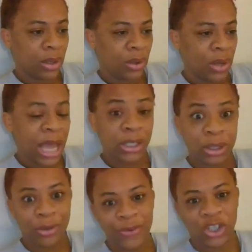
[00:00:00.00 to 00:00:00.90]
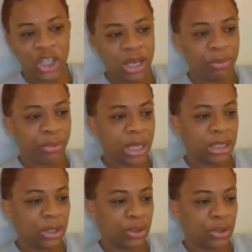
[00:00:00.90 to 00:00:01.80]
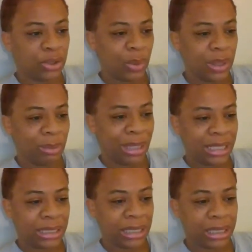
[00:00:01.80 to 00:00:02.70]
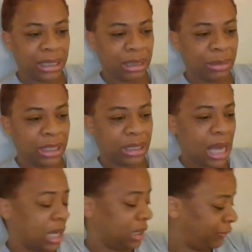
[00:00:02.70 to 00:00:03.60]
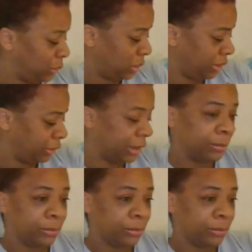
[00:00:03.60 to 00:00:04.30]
And so if she embraced the struggle when the blessing come, I fully agree.